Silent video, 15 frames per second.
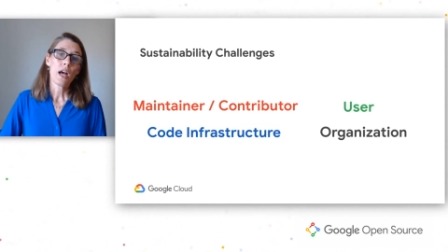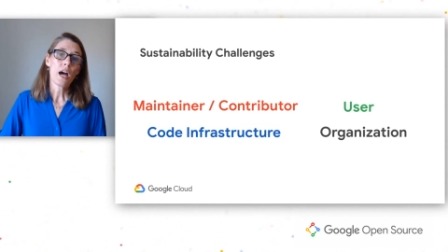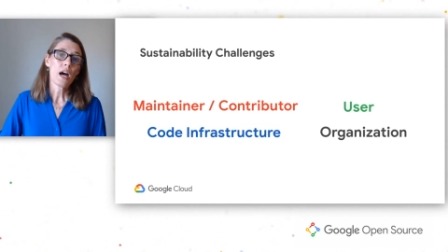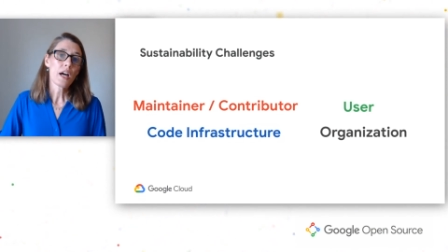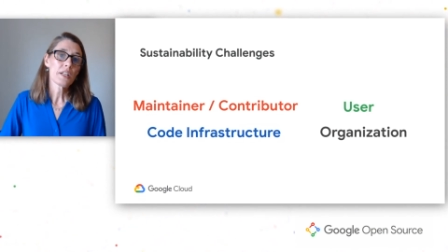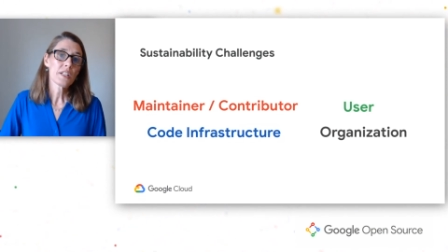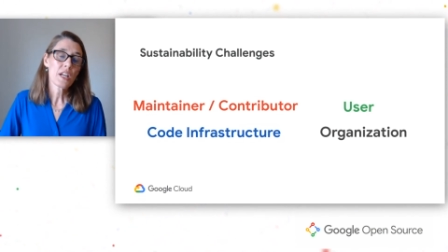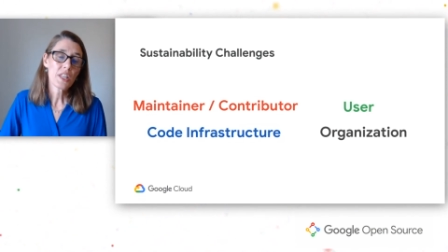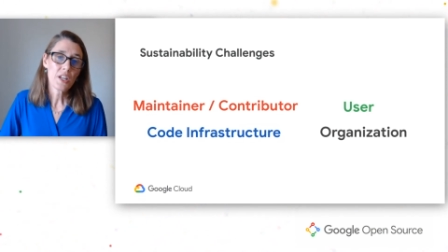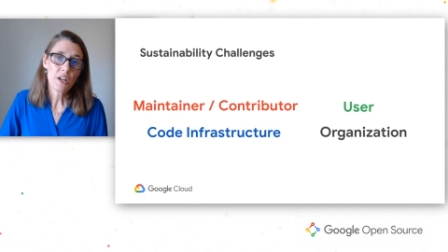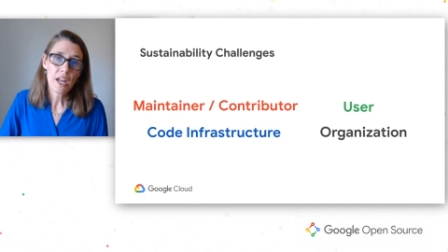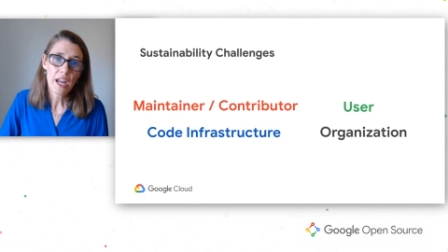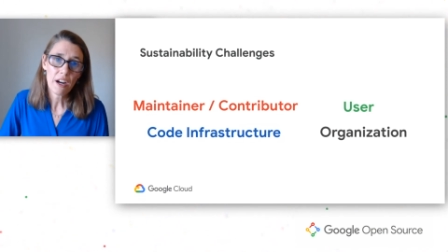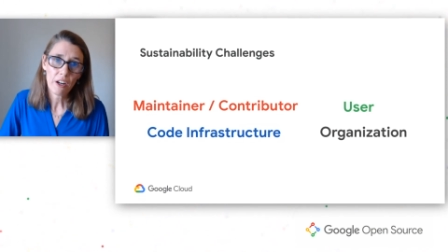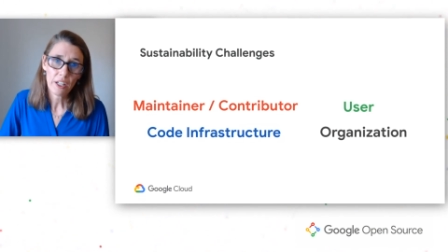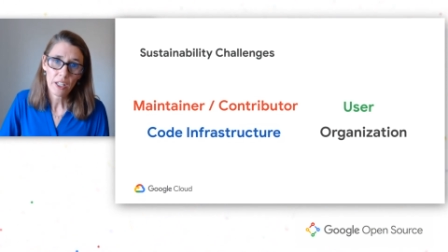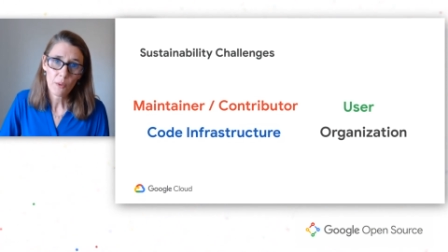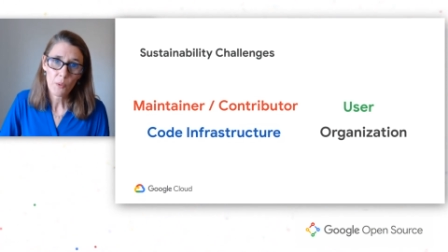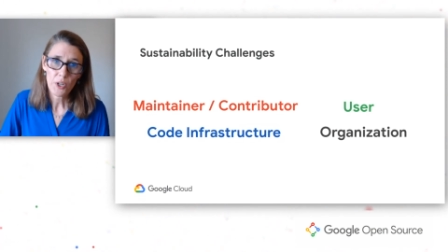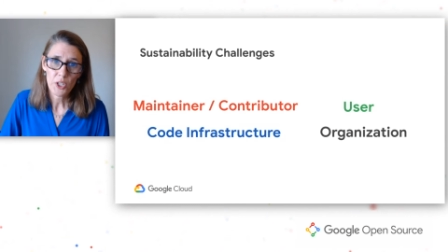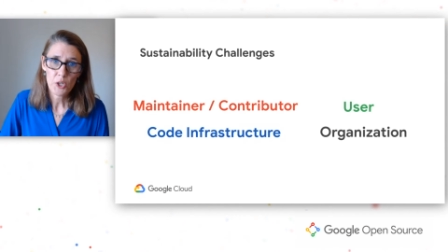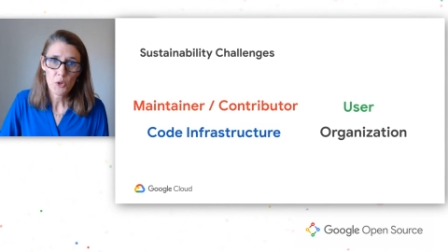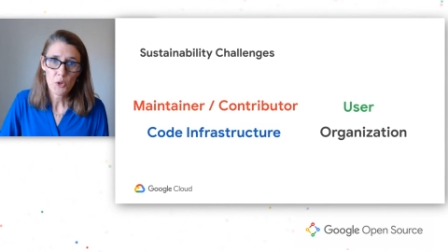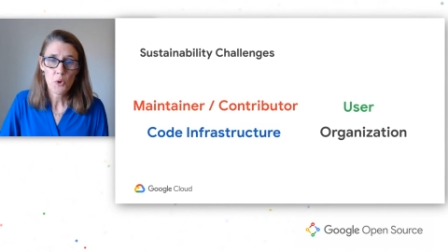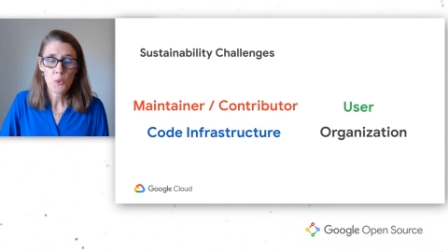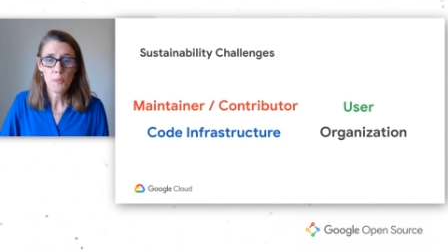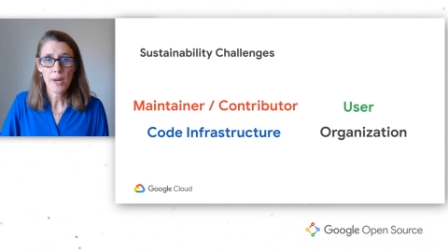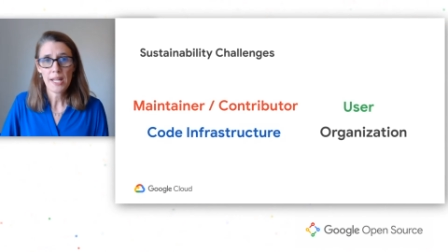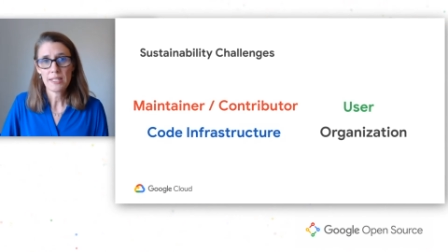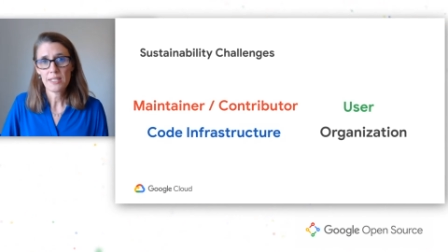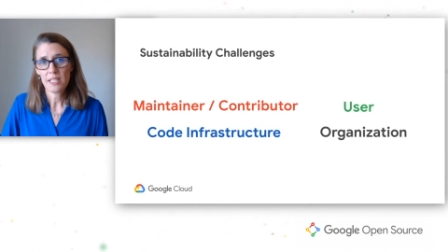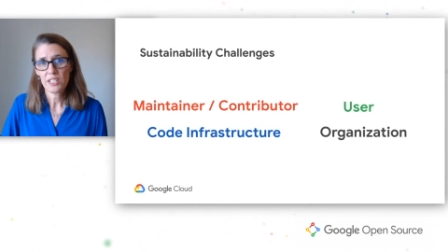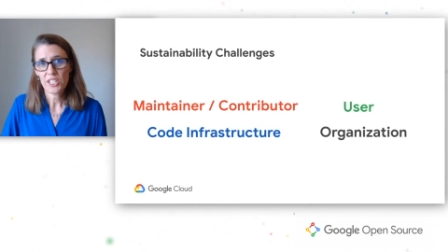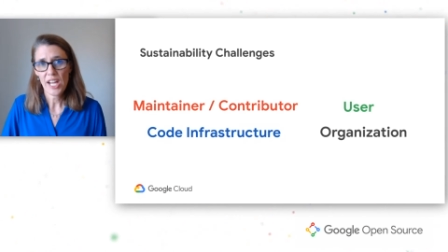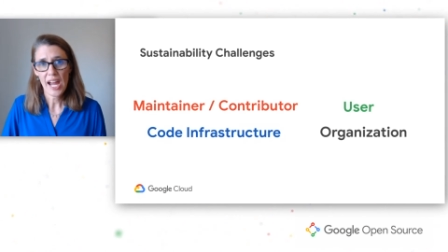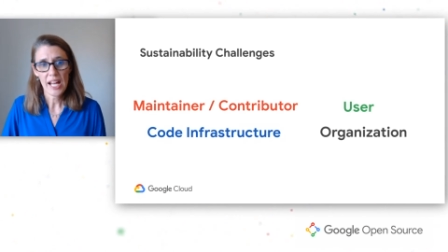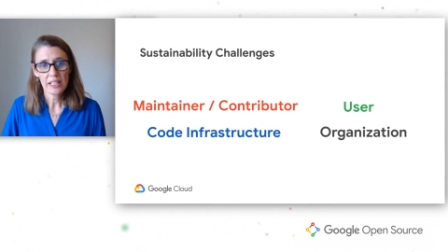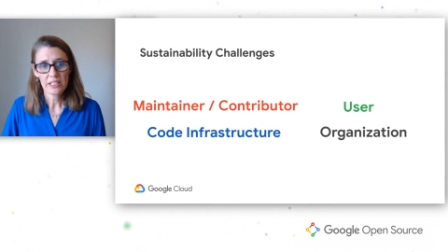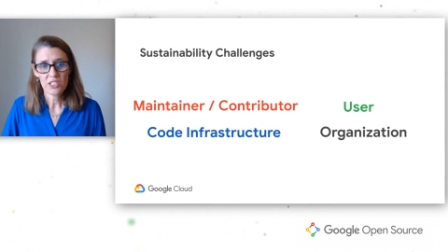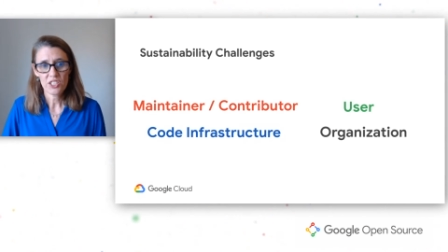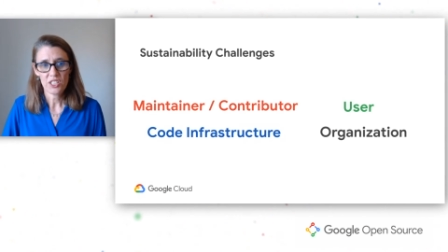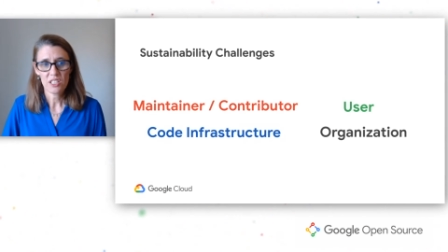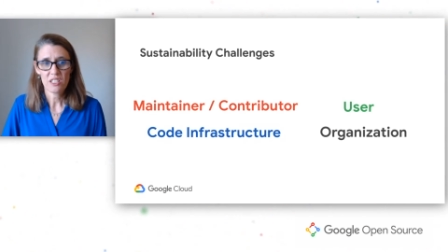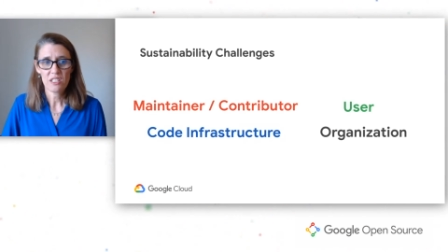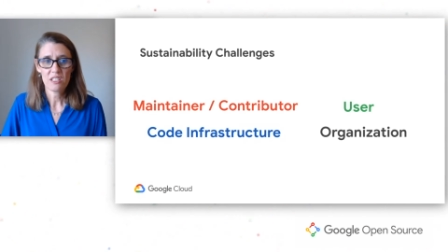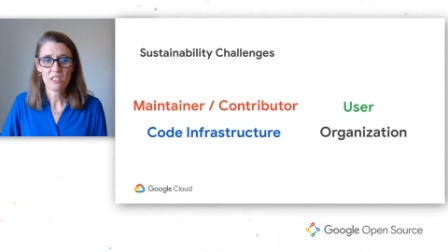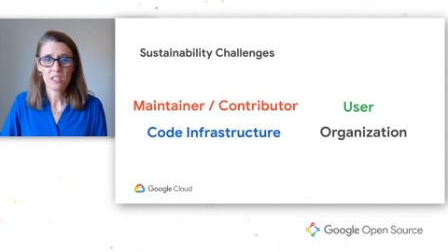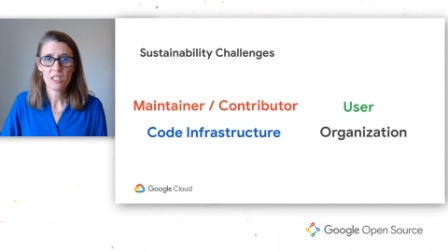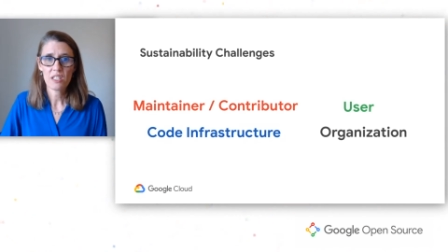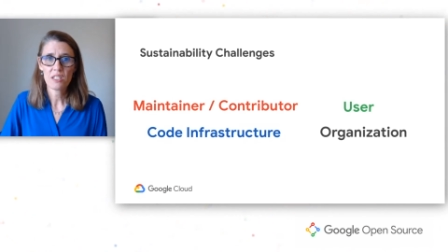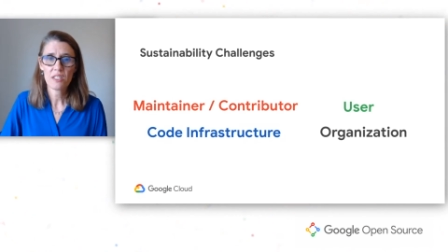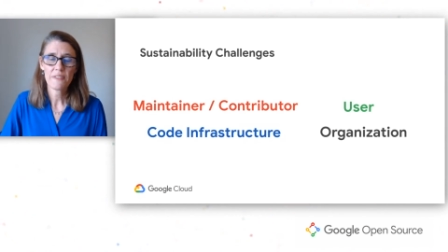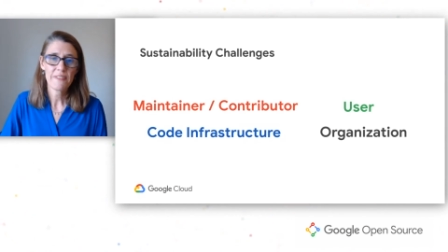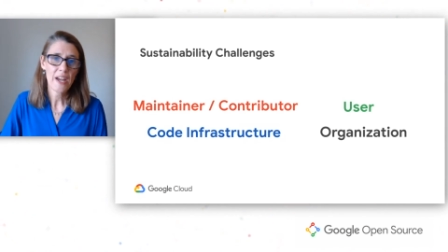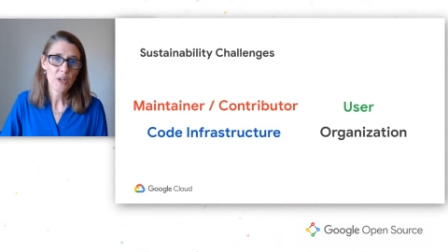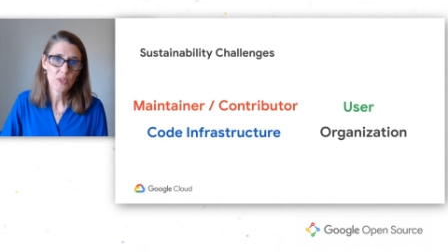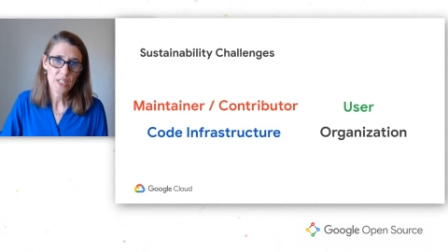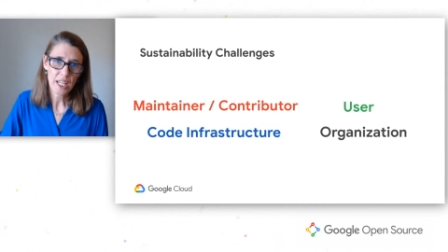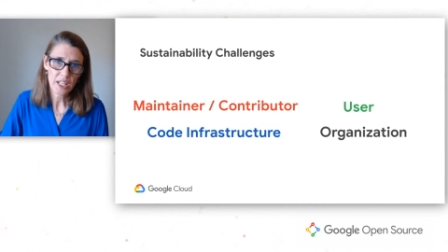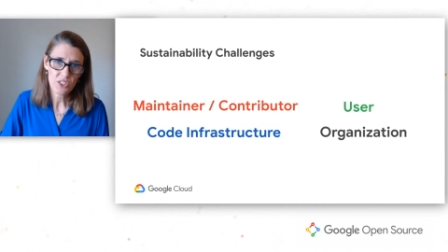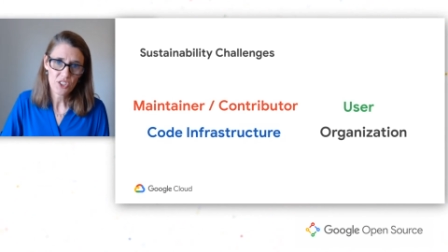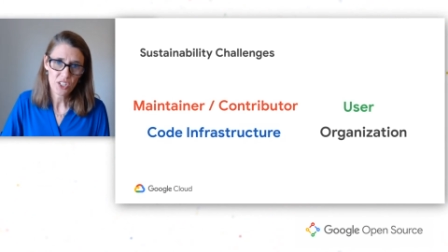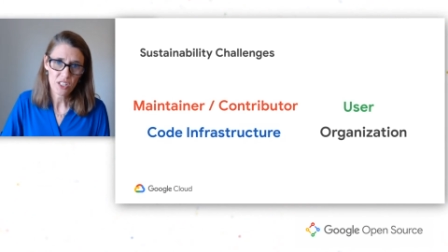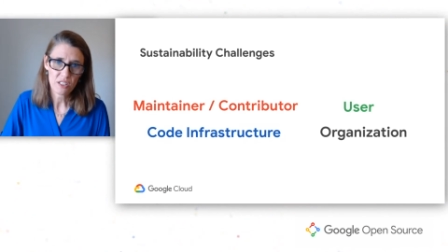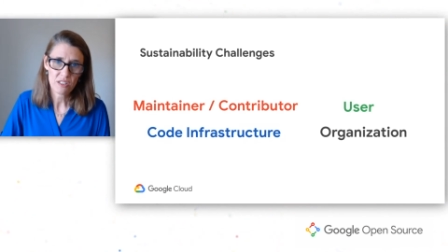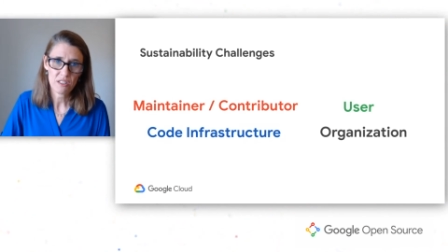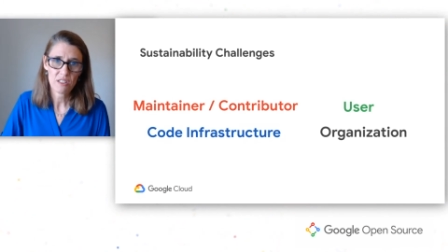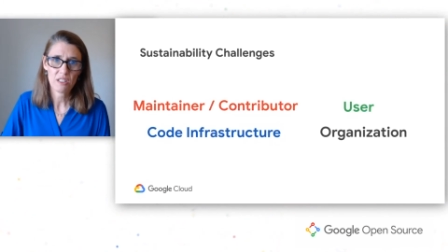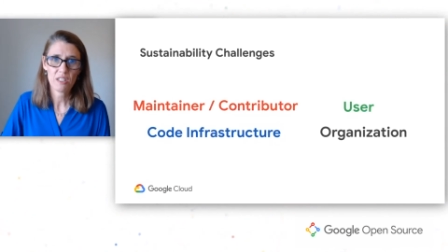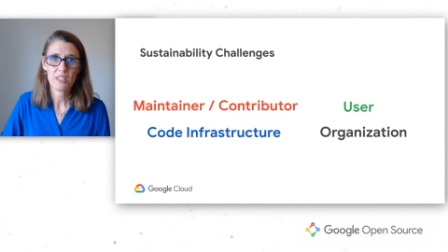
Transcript: Another area where you might see challenges is the foundations